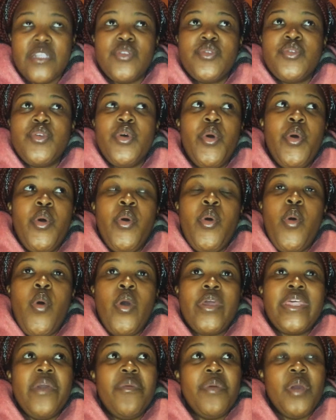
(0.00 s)
So
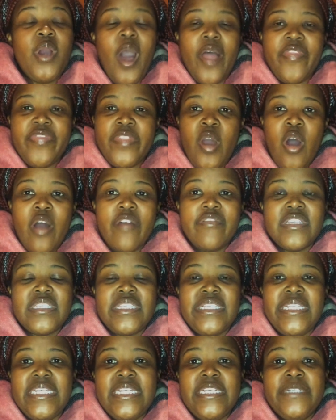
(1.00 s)
okay, we got there,
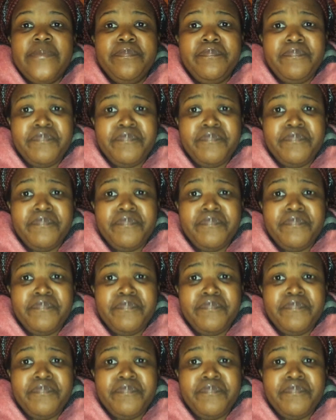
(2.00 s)
obviously.